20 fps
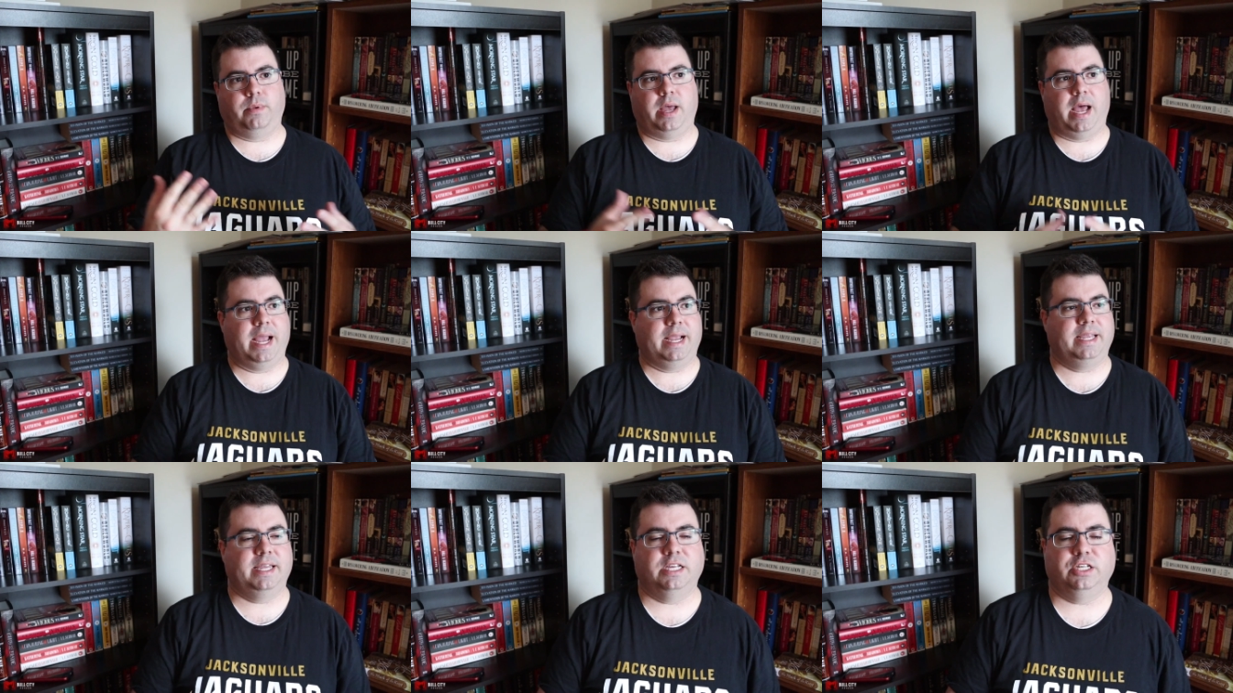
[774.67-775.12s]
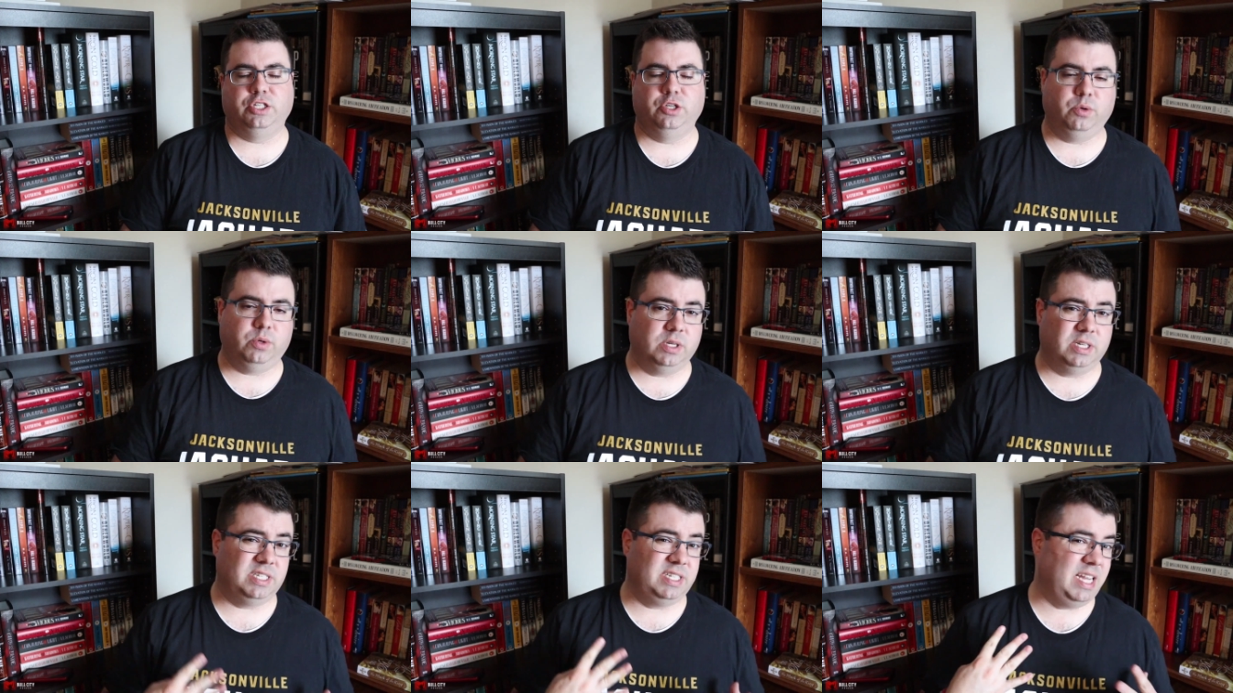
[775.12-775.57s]
I guess
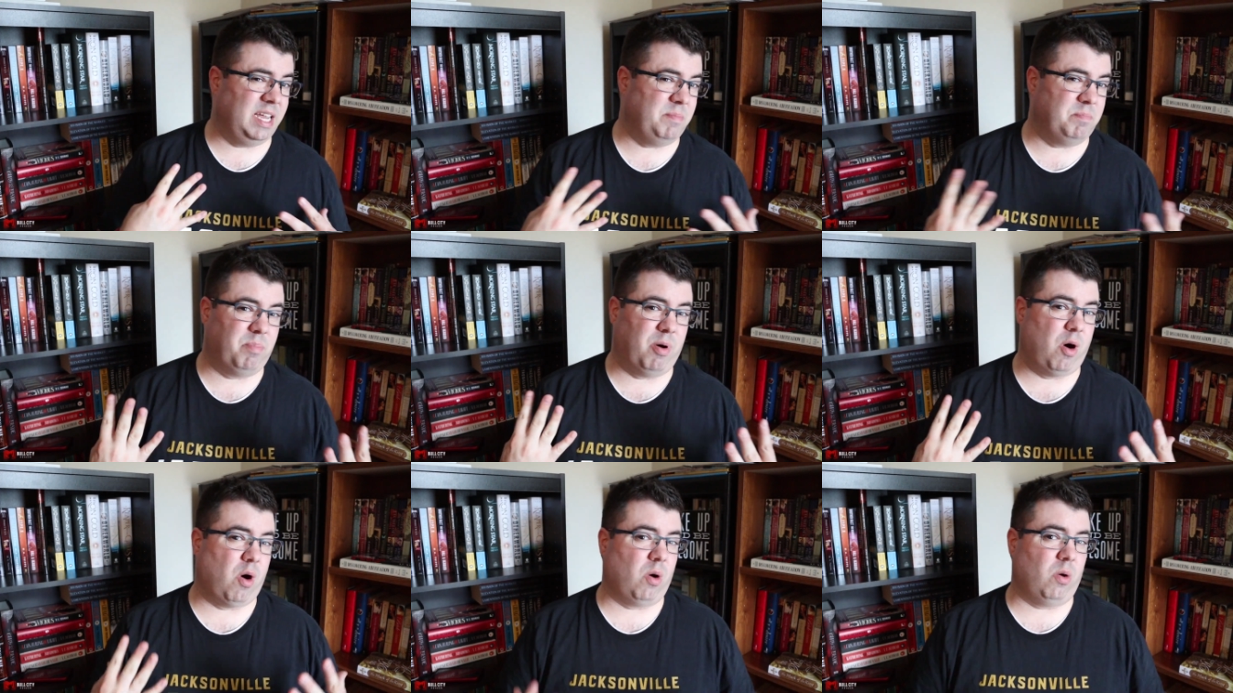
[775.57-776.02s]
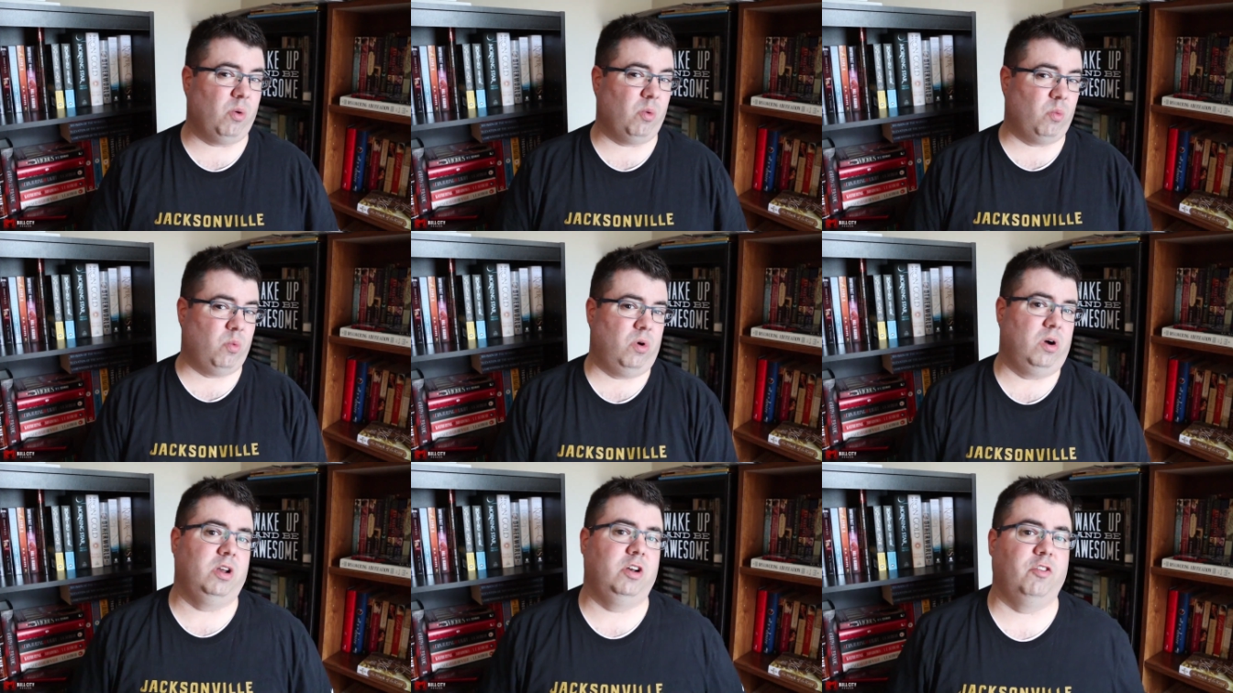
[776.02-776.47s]
you can say
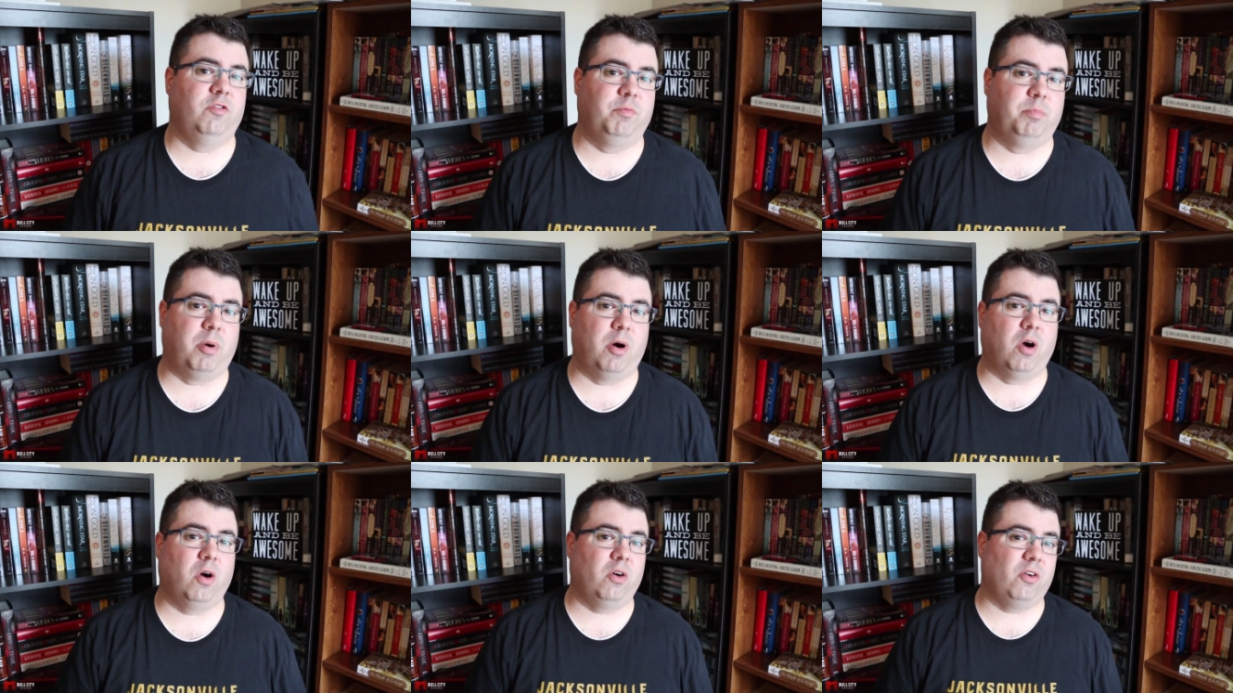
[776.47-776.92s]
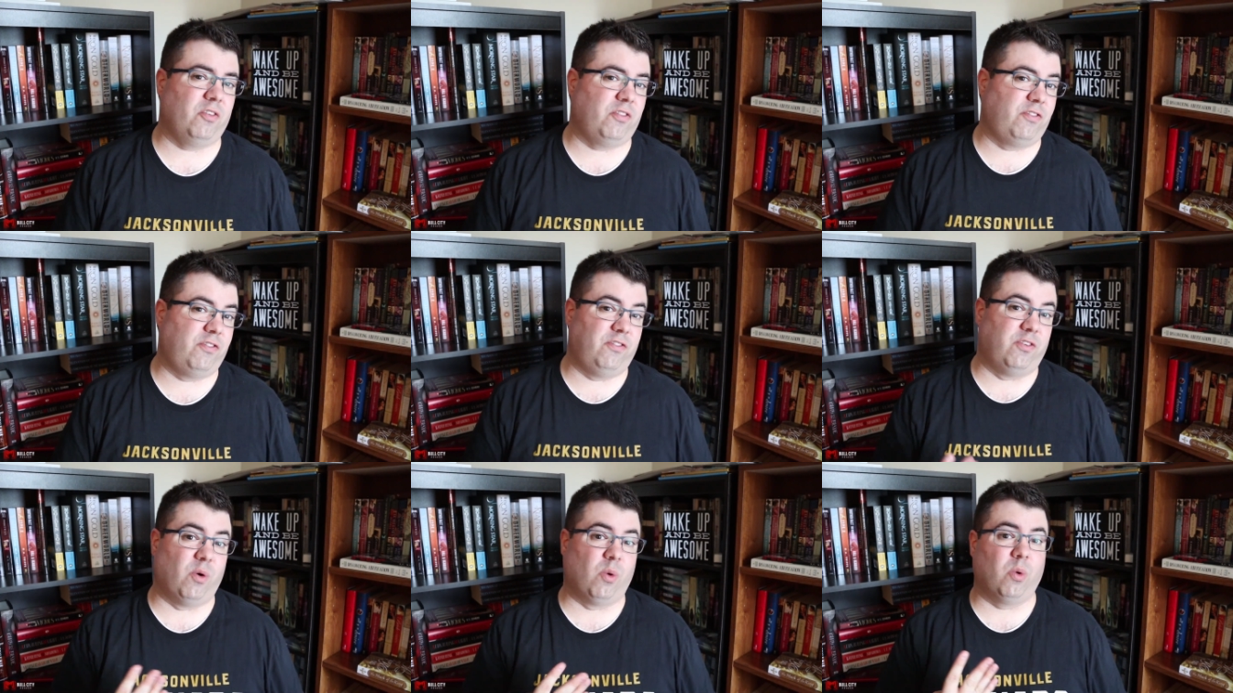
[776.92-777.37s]
part one of part
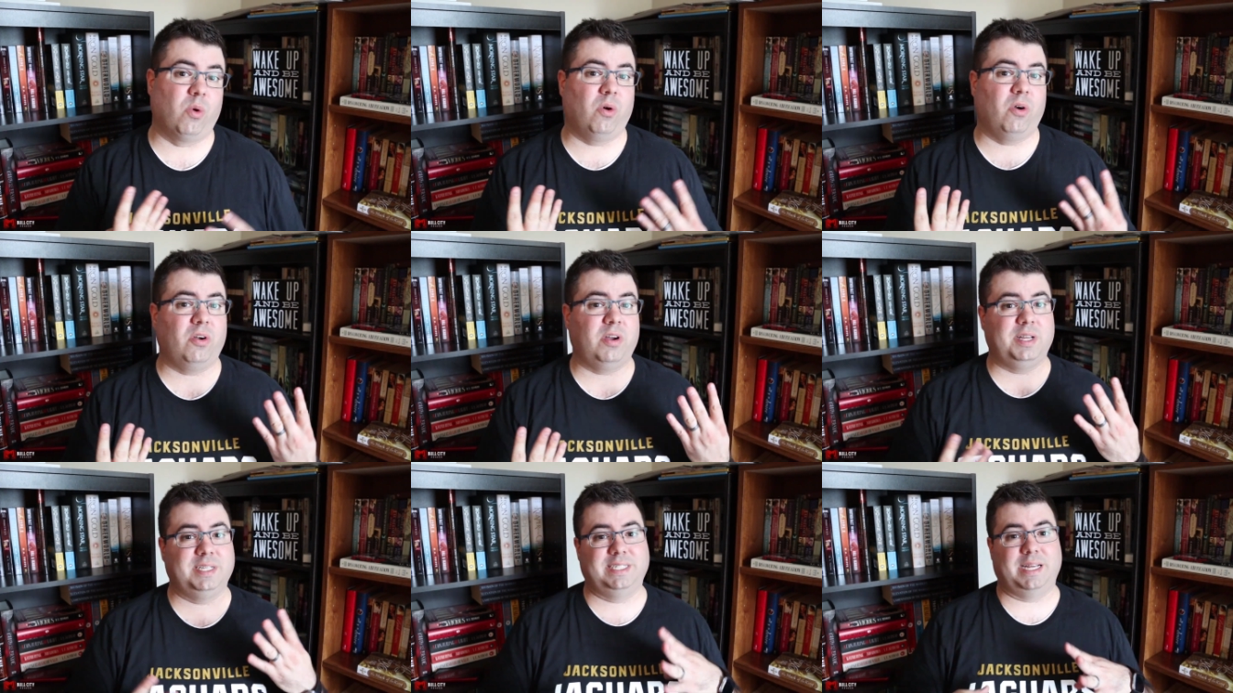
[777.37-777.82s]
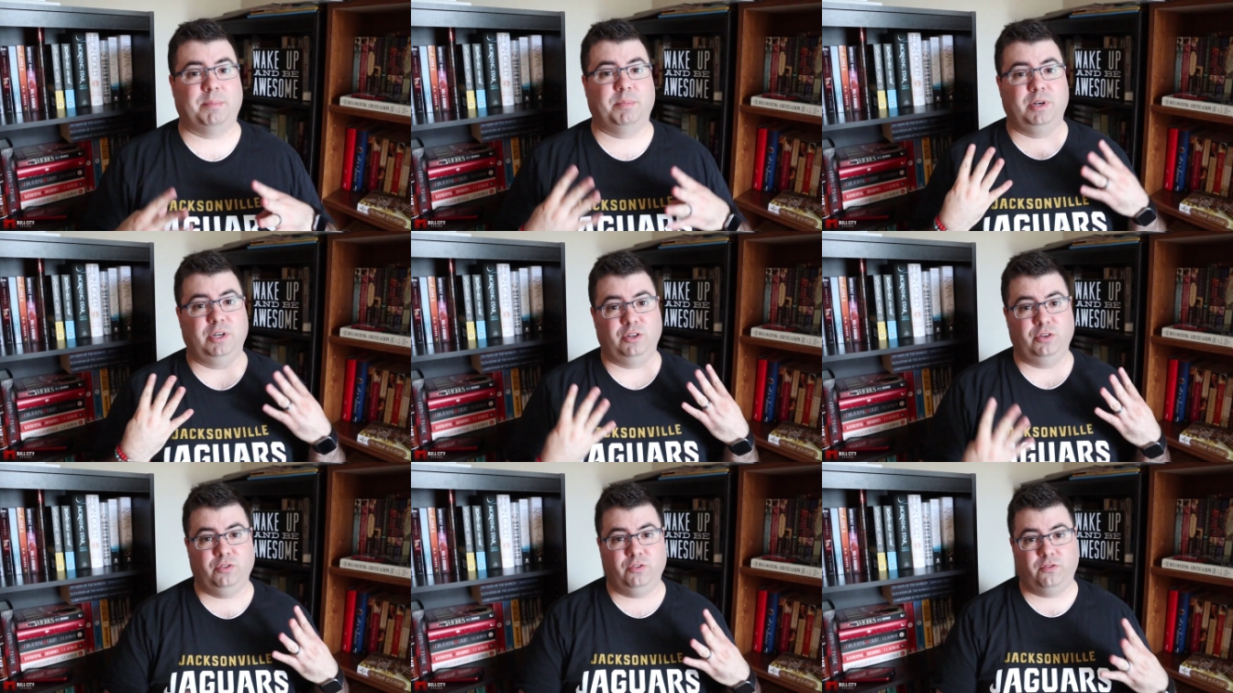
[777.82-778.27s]
four, because I'm
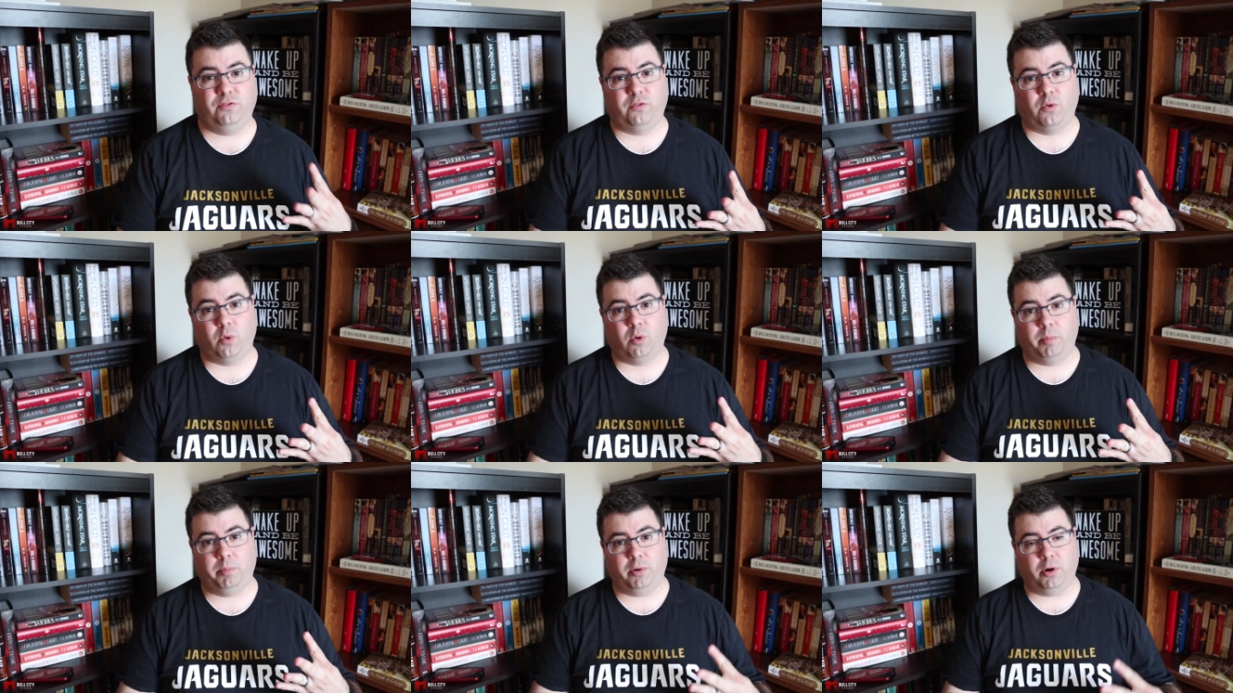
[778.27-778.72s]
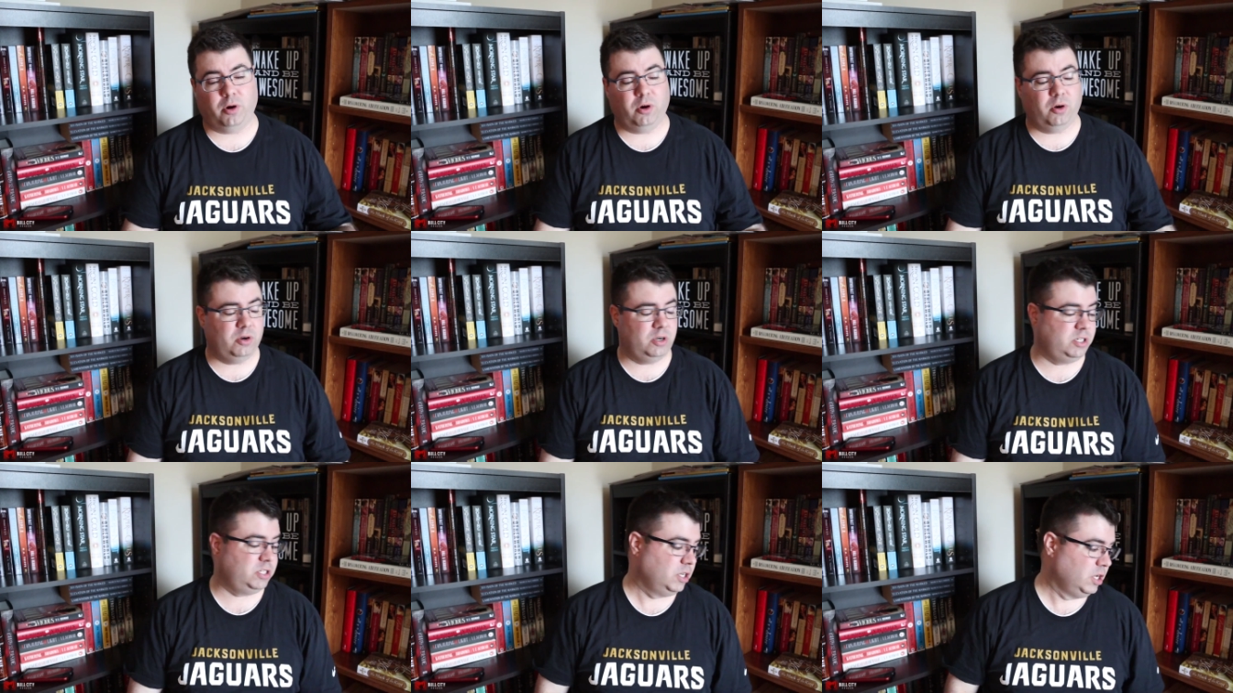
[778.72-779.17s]
going to do four
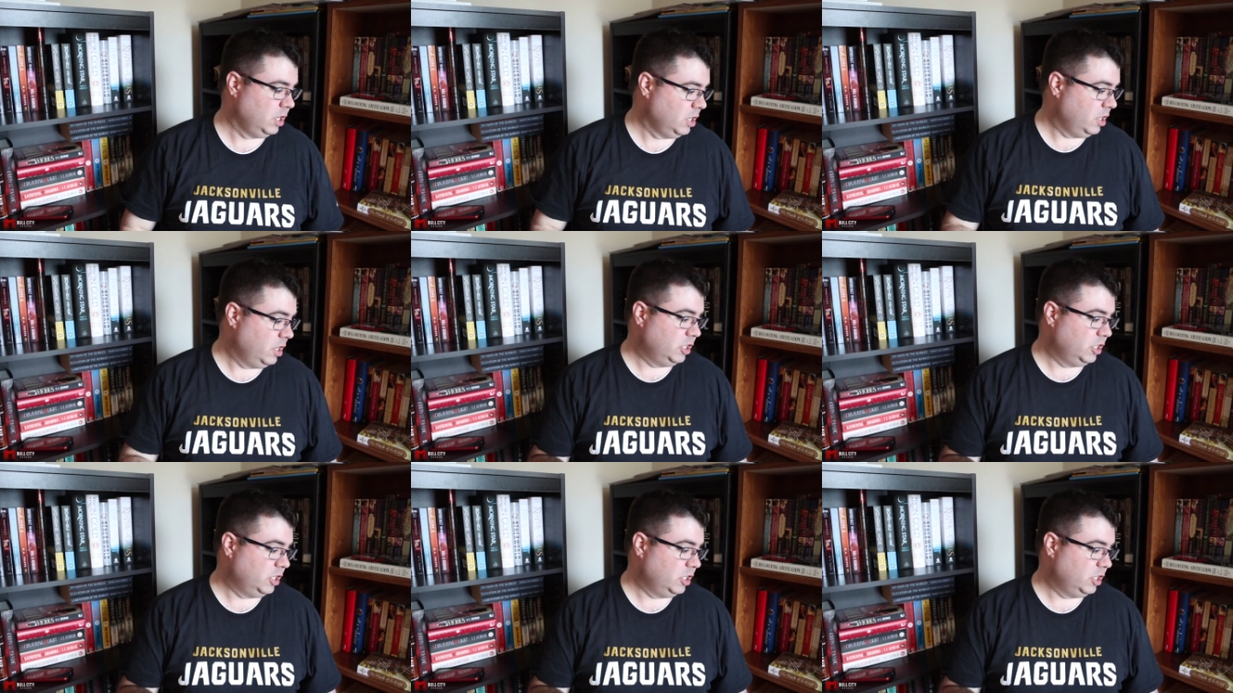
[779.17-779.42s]
parts.